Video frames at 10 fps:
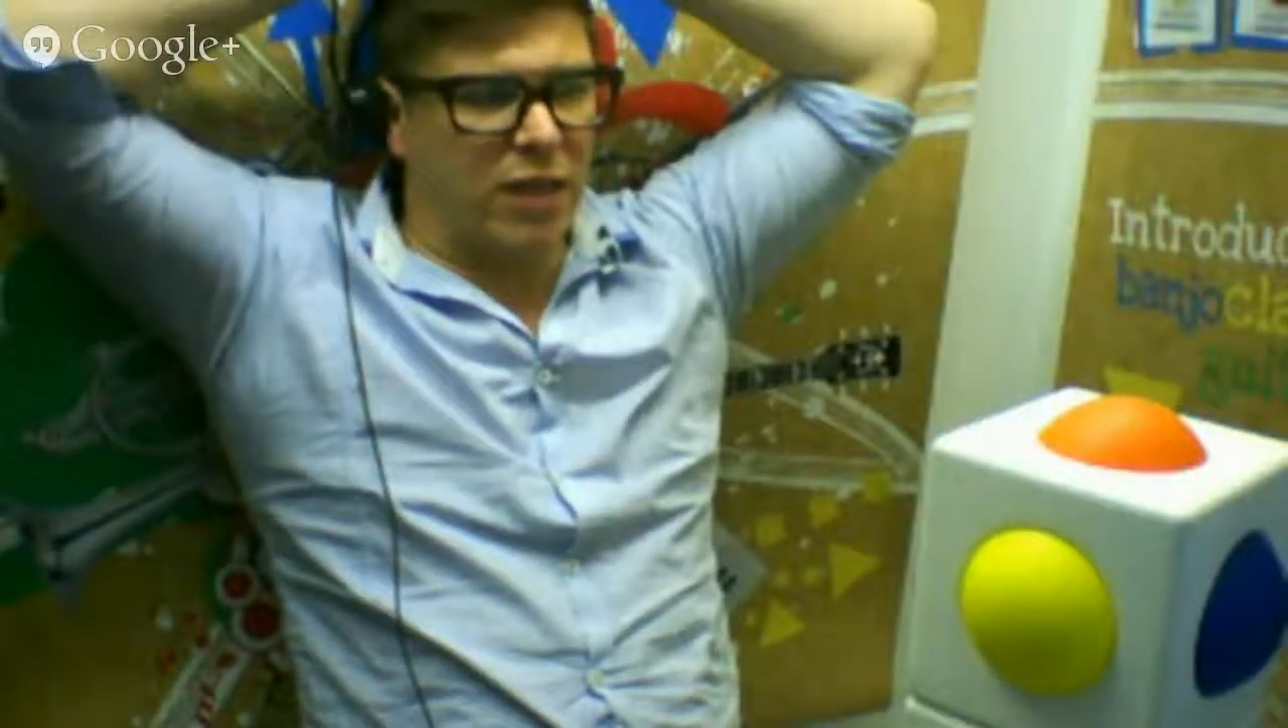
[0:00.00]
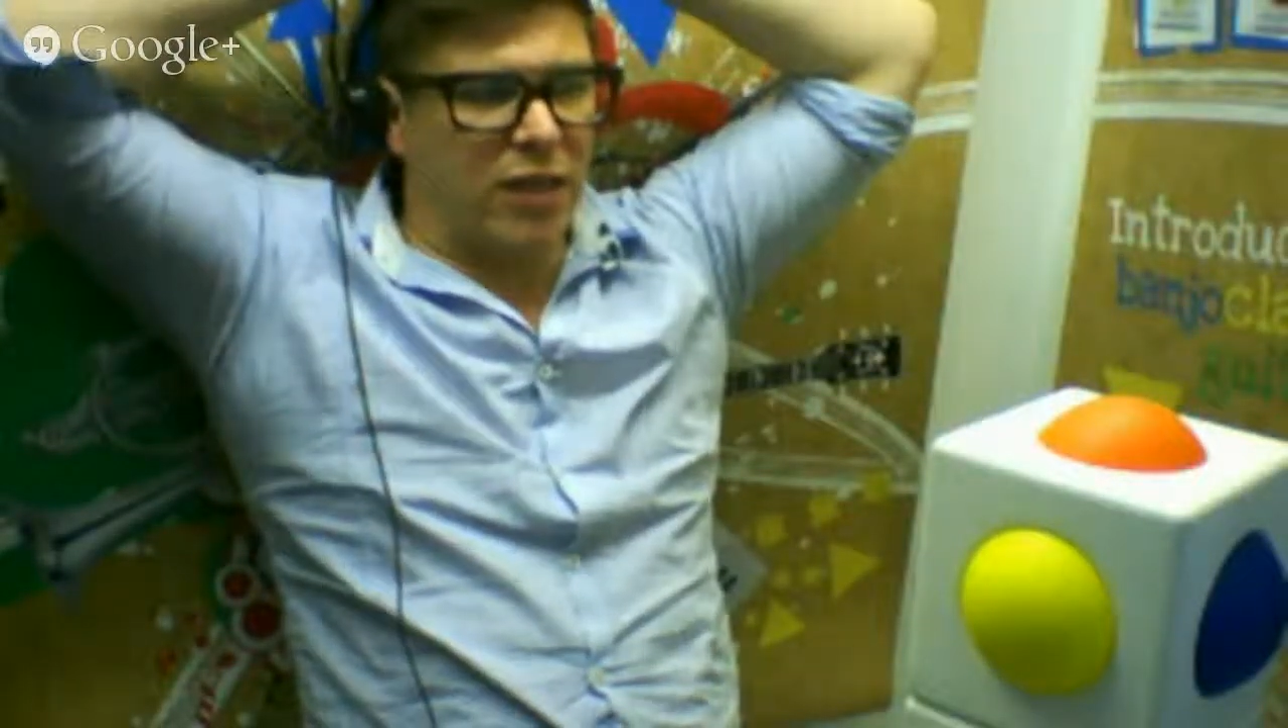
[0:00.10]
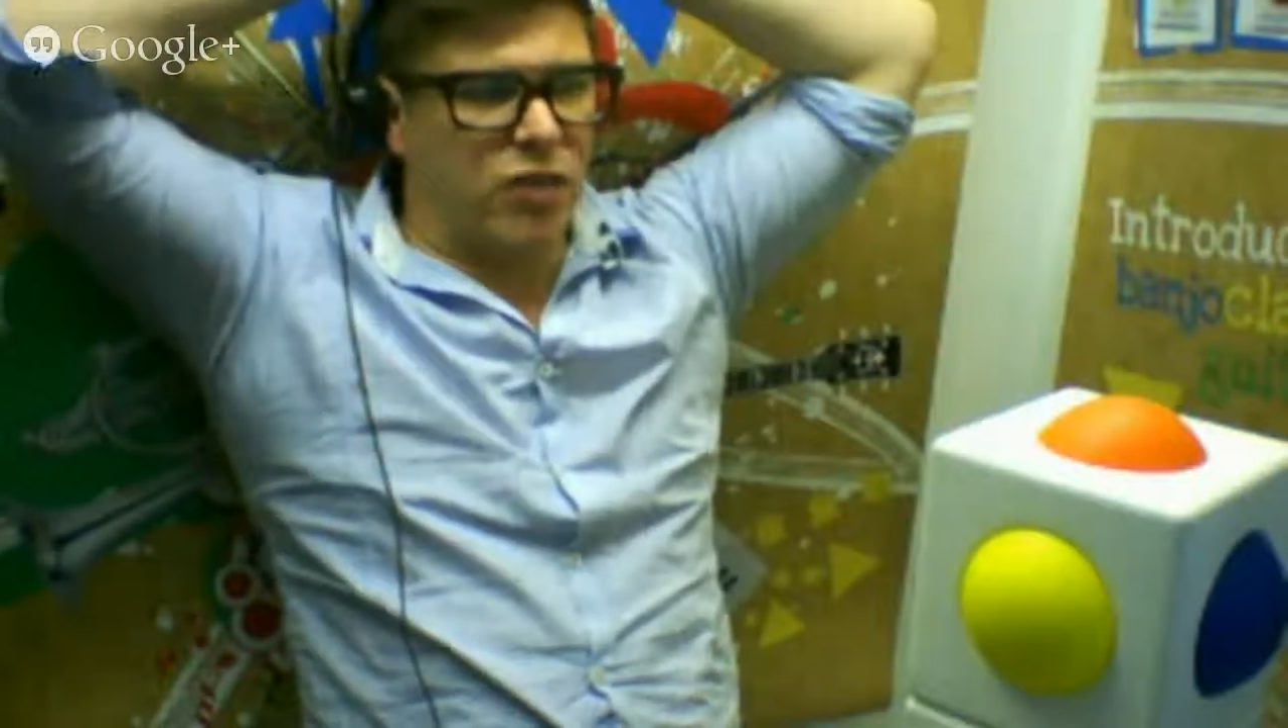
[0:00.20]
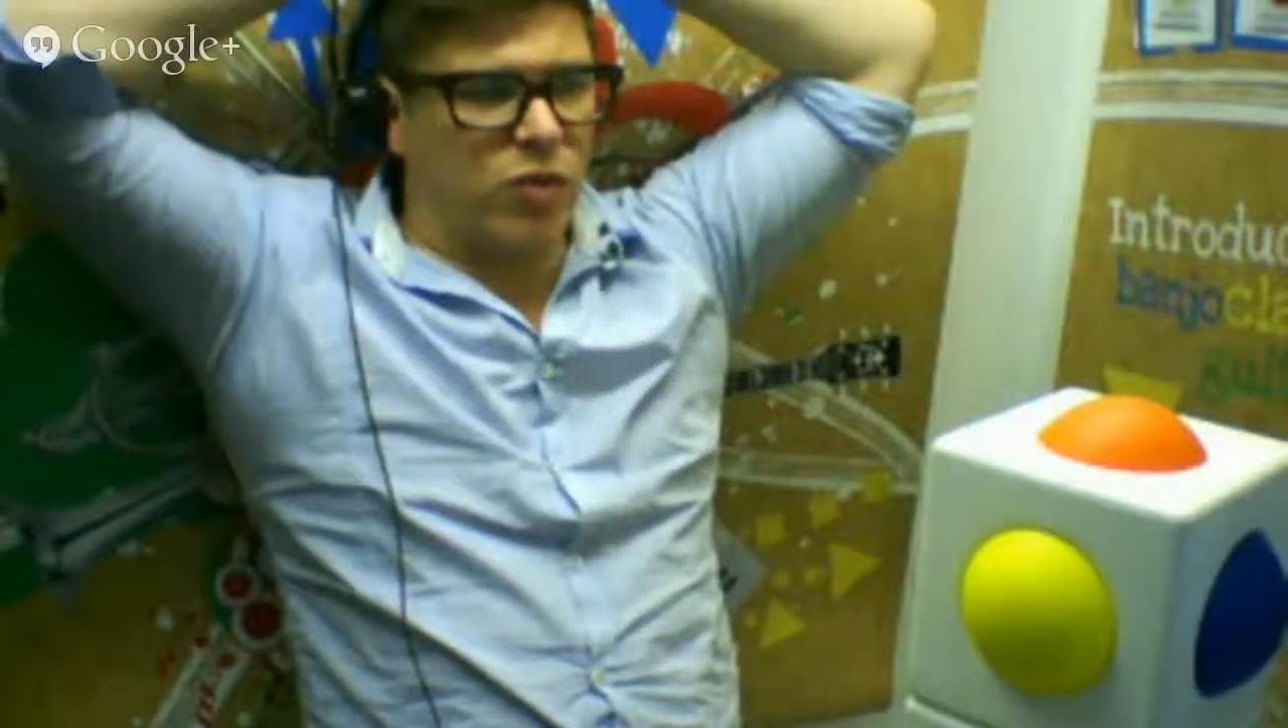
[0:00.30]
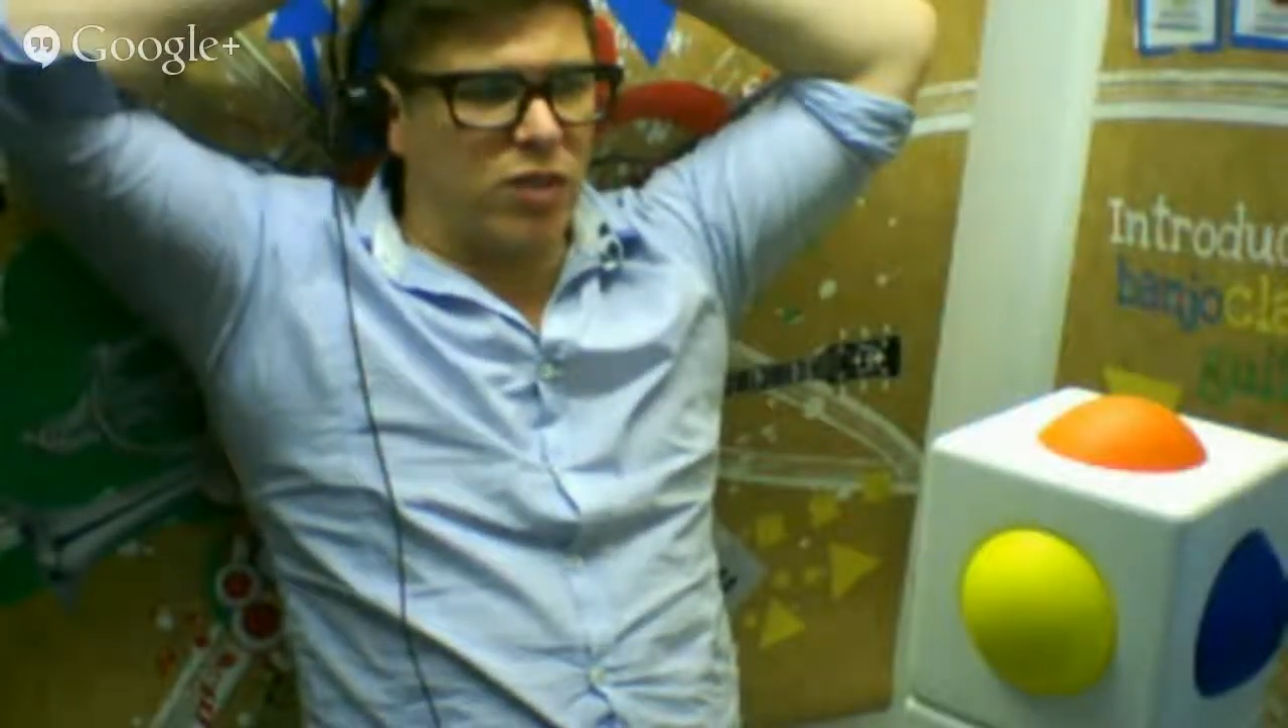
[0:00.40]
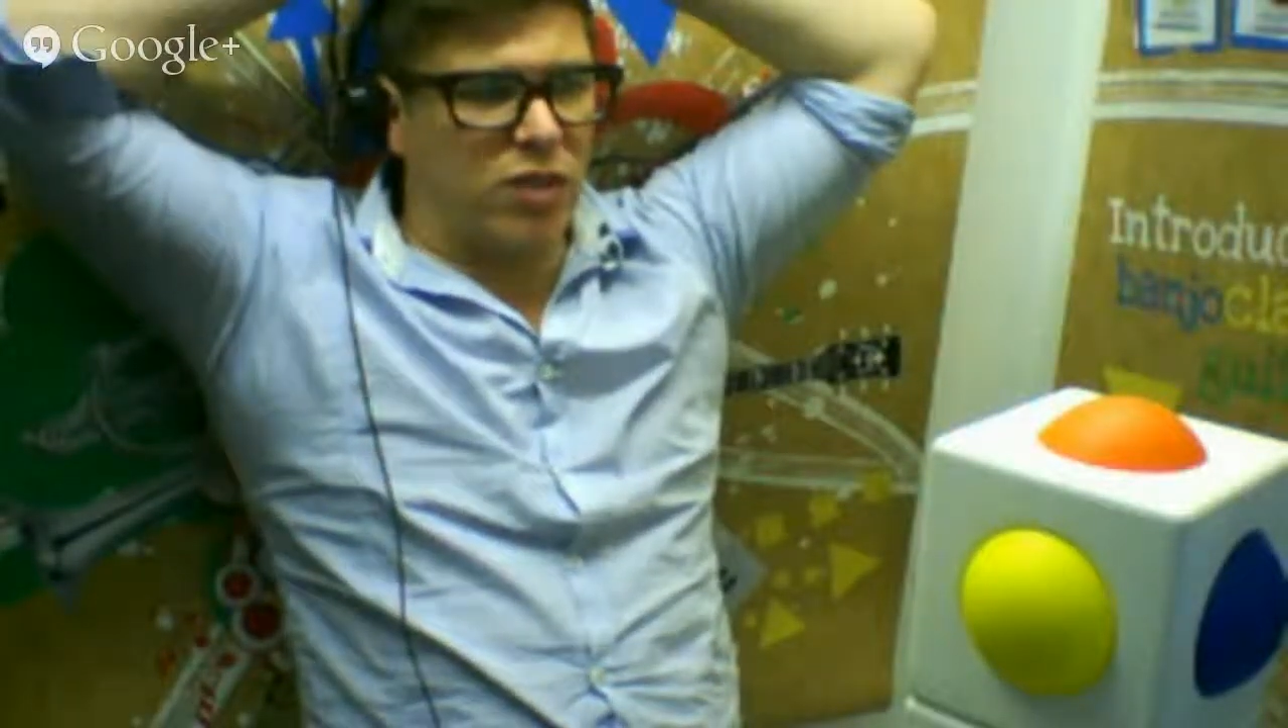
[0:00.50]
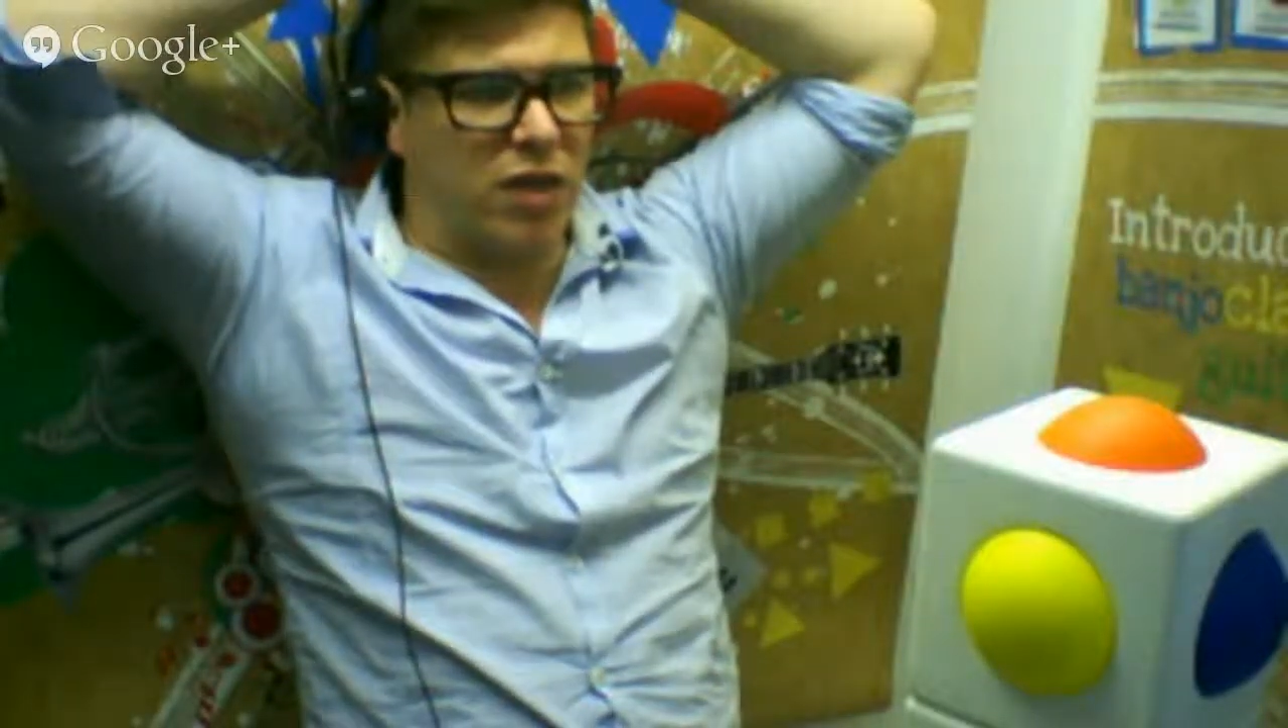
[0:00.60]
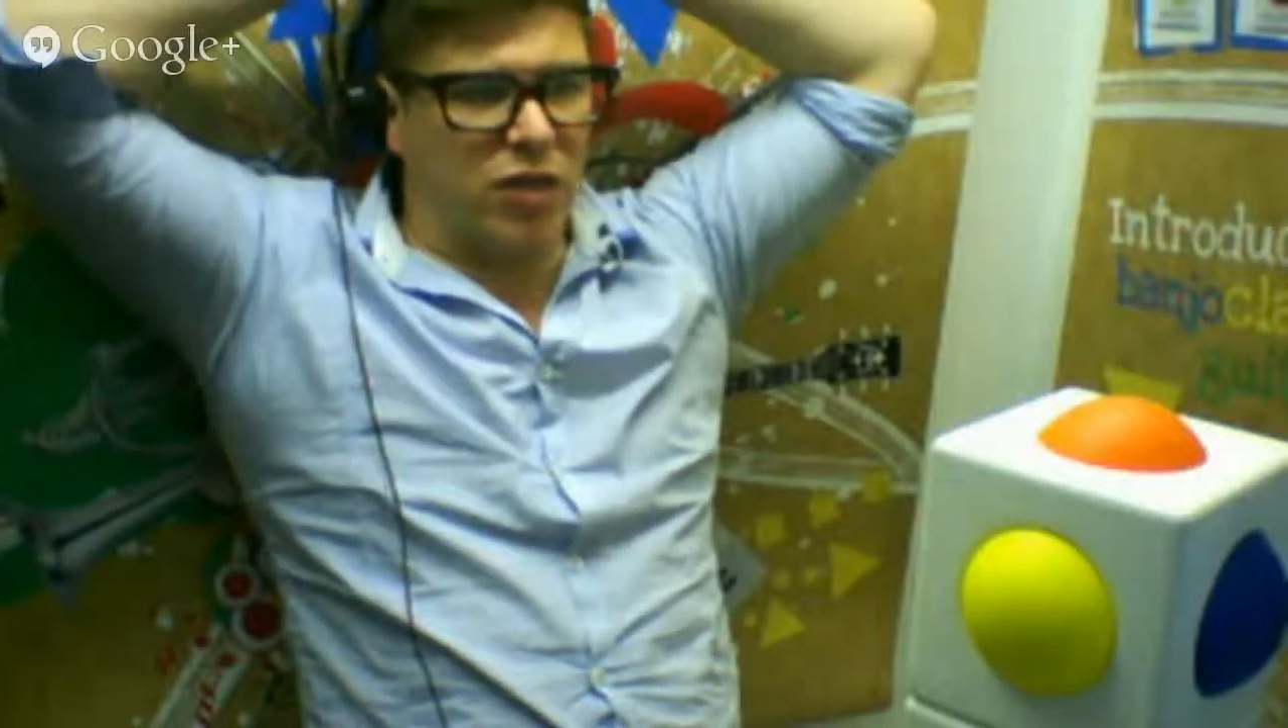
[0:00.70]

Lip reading: So we stuck the